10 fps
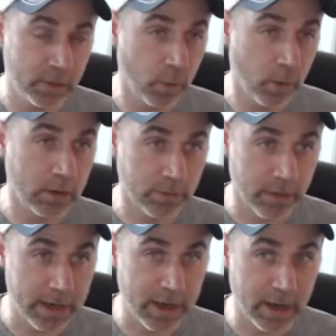the world
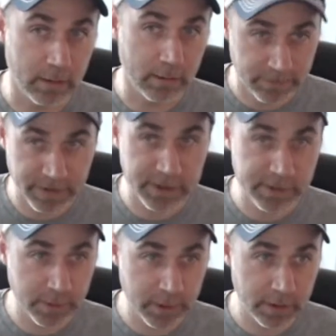right now,
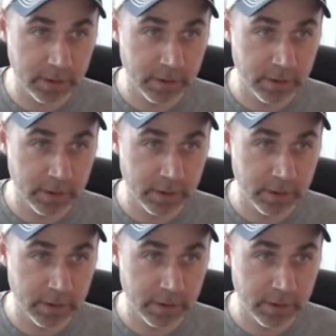Facebook,